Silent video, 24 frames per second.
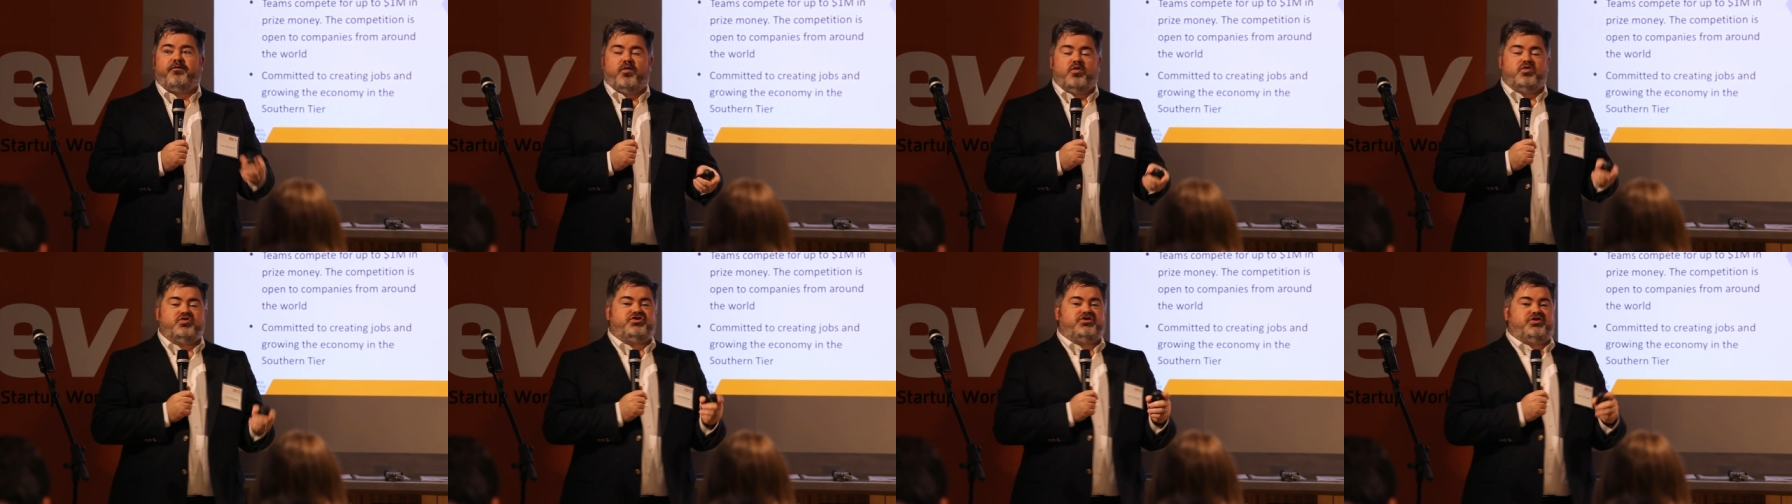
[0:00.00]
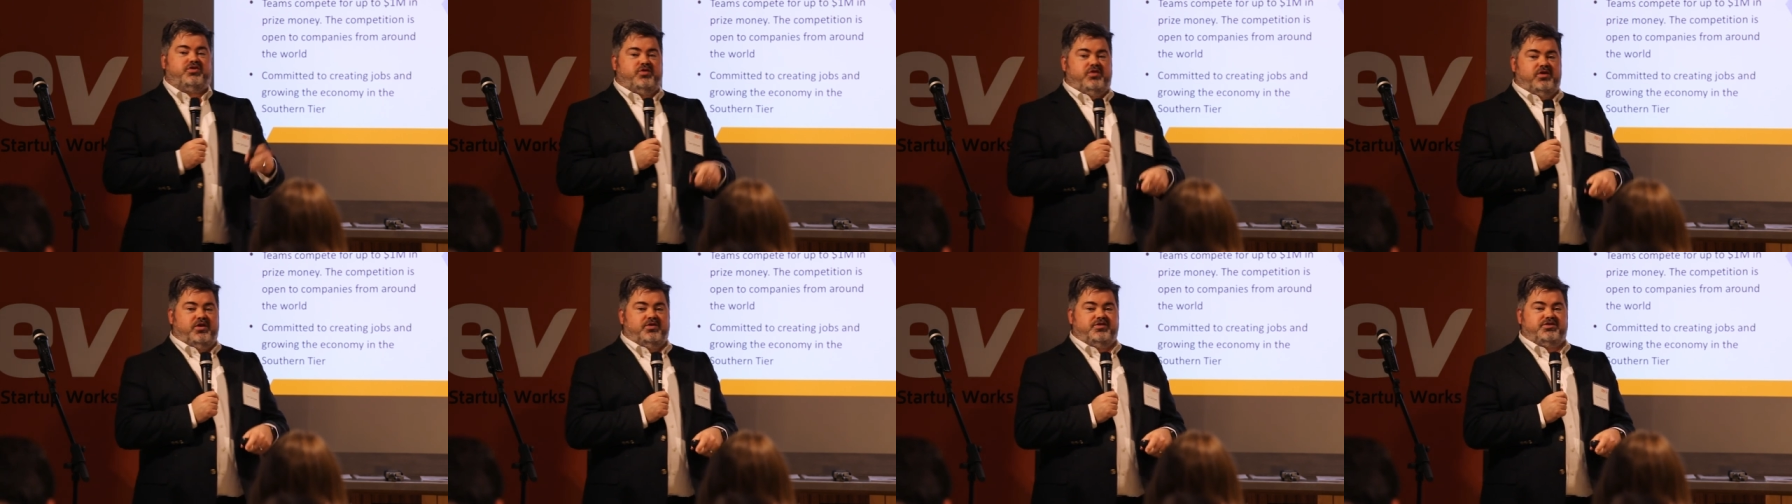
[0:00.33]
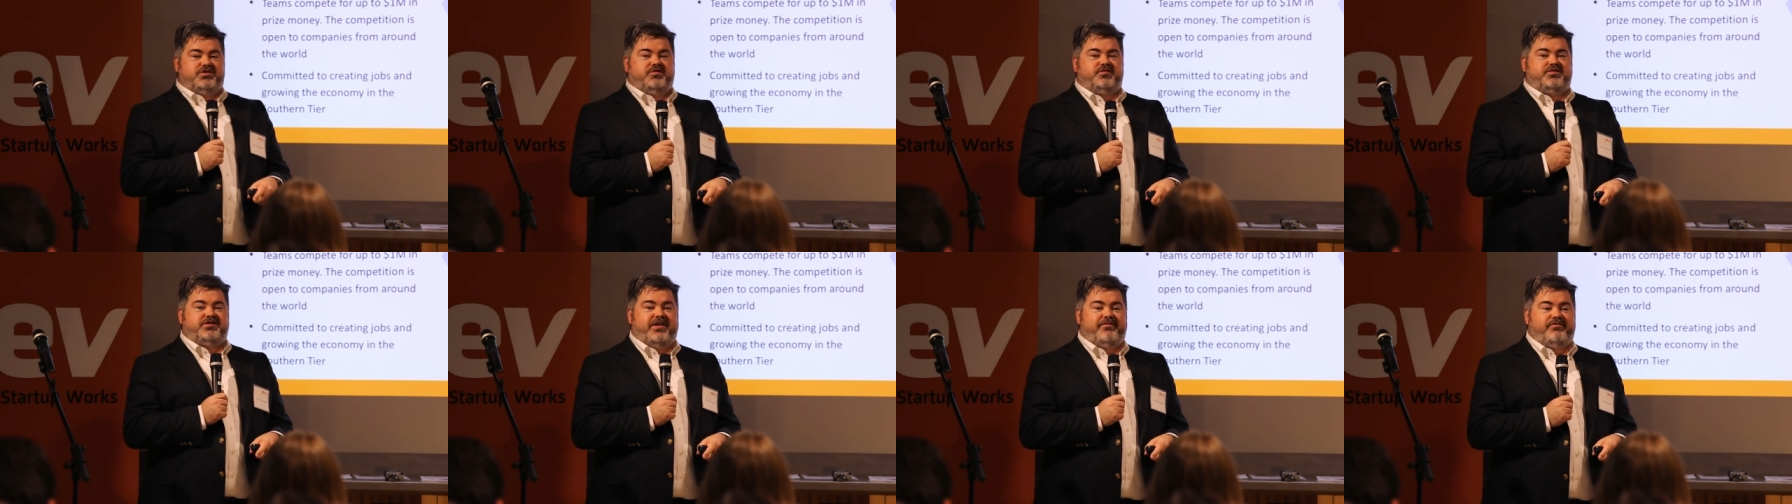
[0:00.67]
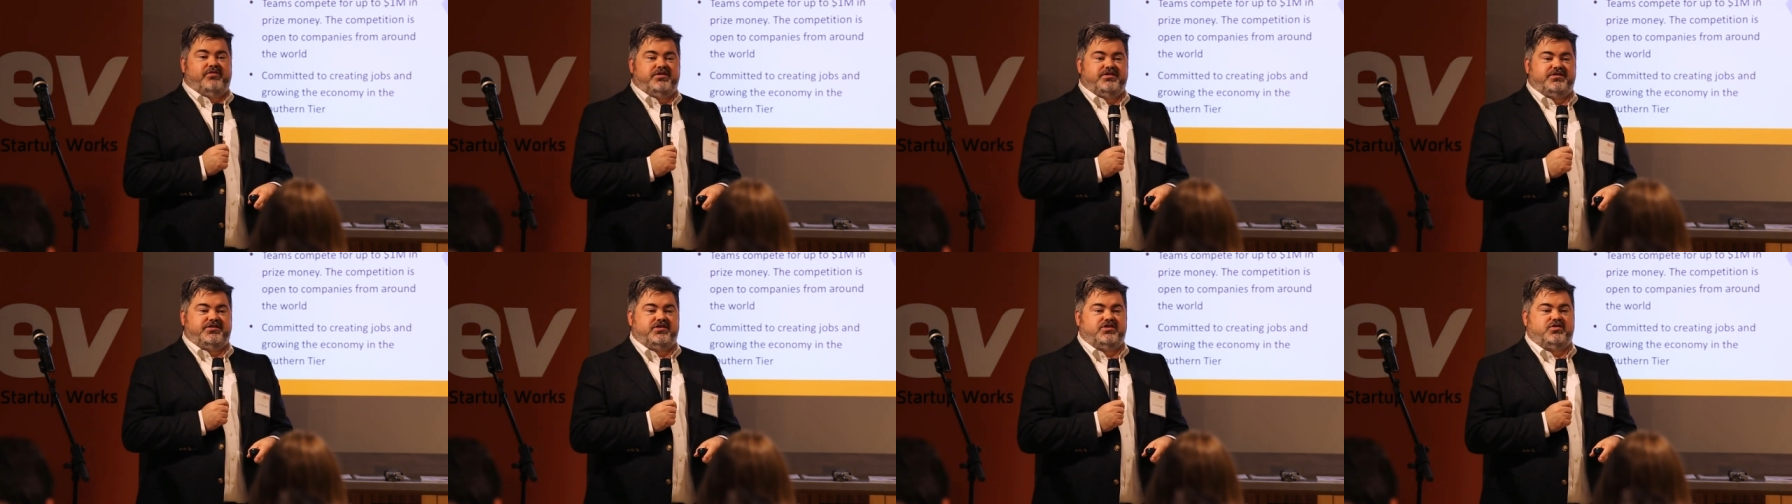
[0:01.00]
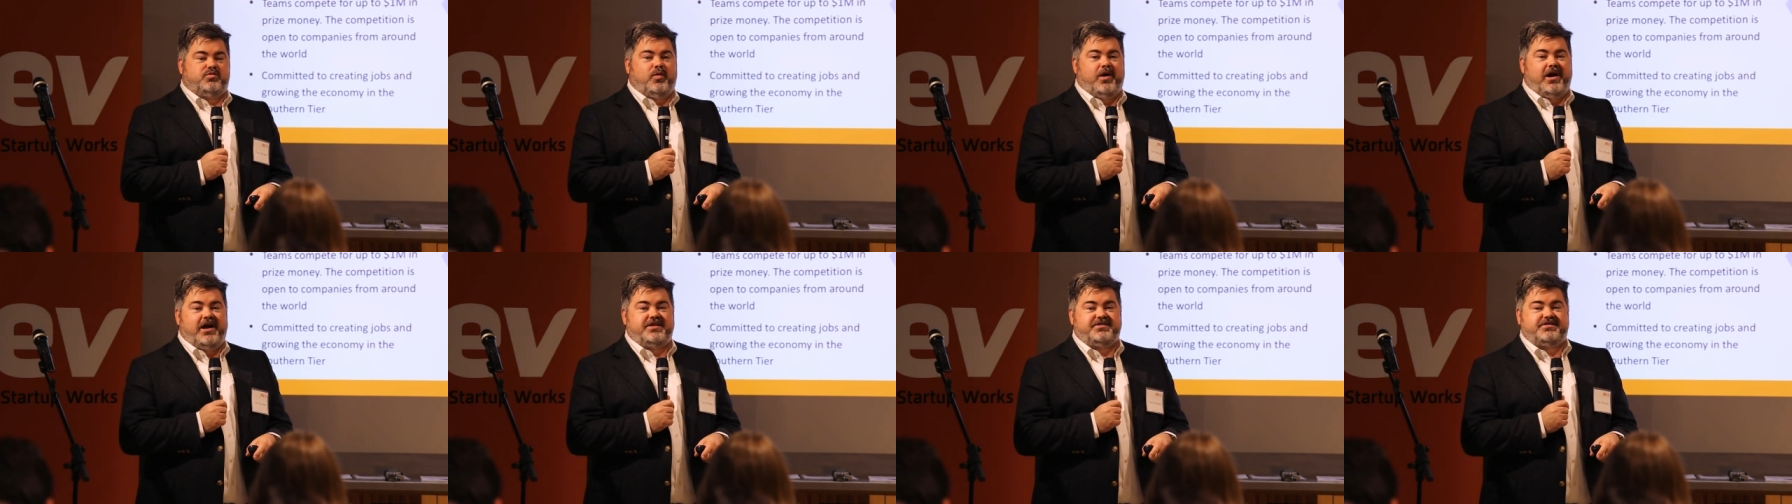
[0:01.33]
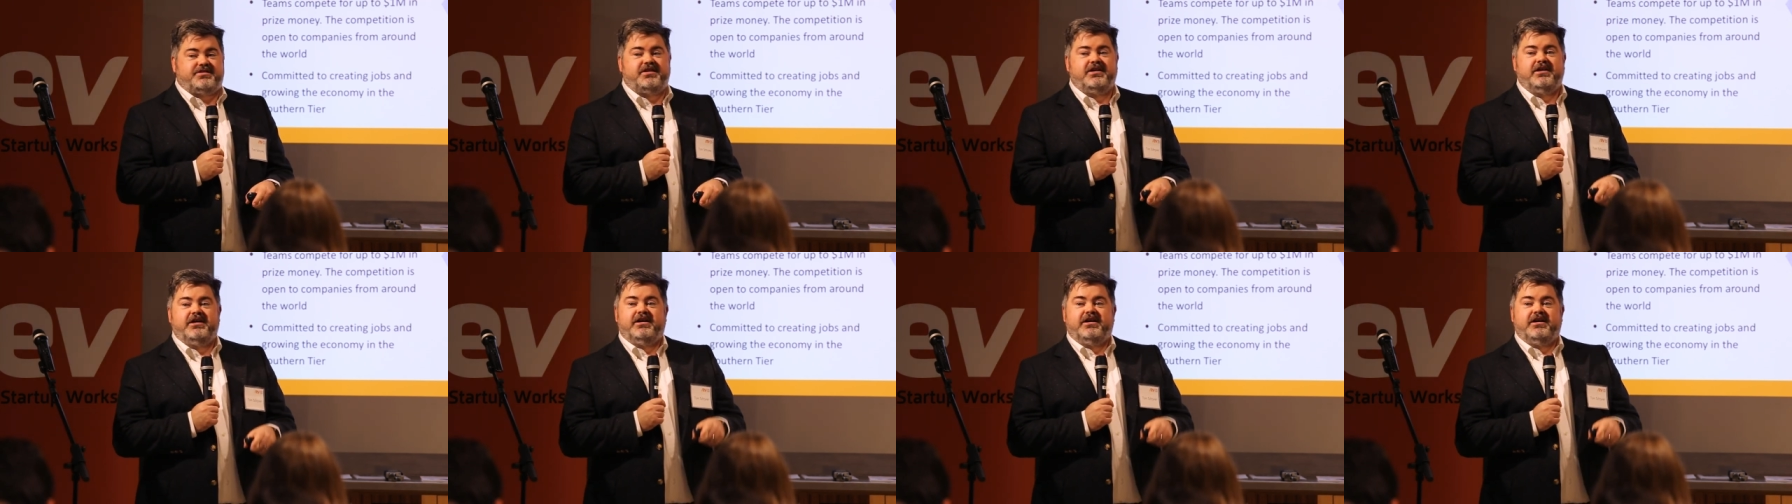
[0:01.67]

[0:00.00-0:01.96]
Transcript: first two years of 76 West